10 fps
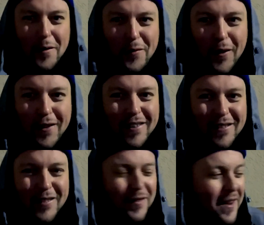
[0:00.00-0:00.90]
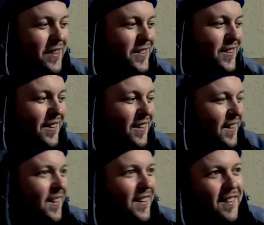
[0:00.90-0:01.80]
fun little adventure to
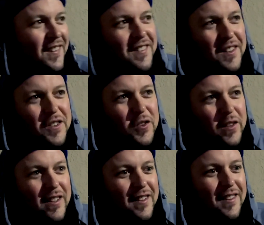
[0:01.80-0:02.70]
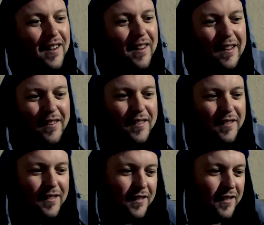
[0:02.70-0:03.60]
to treat uh,
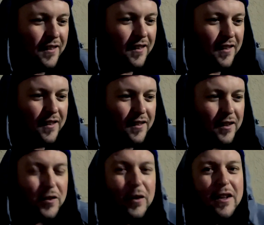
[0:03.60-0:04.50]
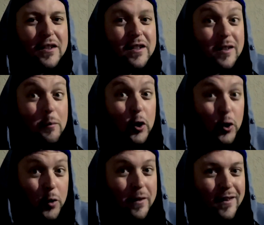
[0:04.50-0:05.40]
to treat us to some
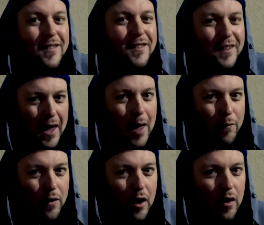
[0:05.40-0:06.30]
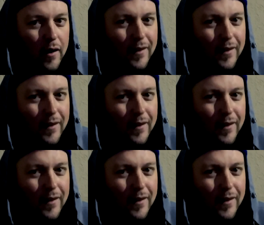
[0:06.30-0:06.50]
urban campfiring.